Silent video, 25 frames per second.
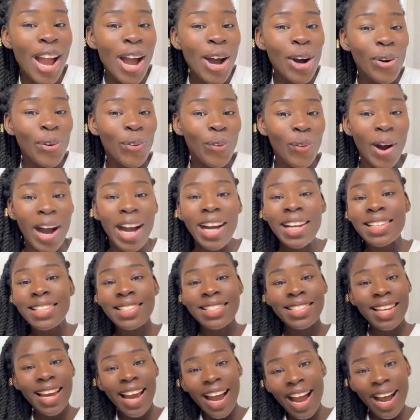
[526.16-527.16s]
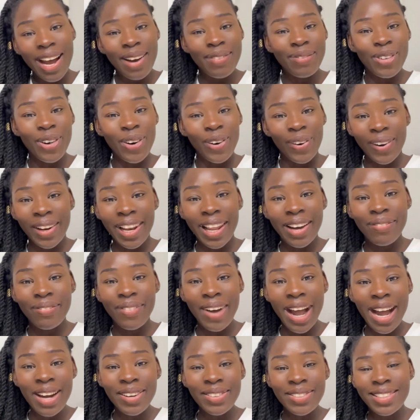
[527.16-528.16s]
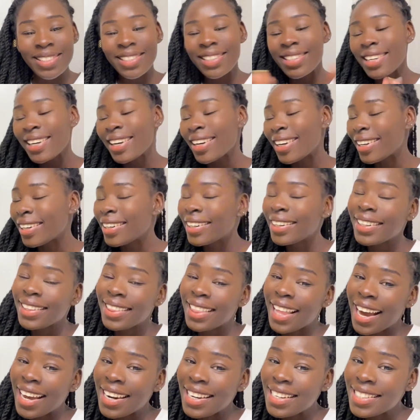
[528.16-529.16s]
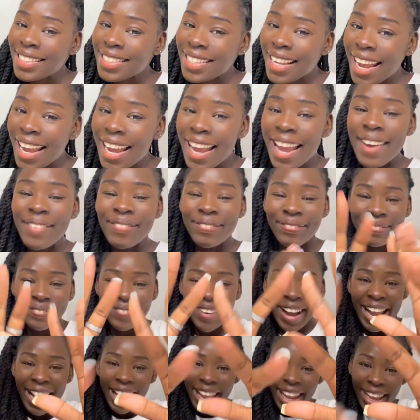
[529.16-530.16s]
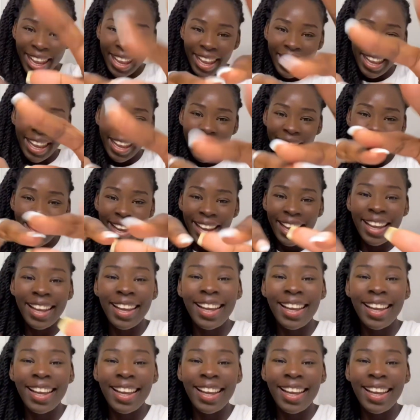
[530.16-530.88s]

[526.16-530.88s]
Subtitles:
what I'm all about. That is it. Bye.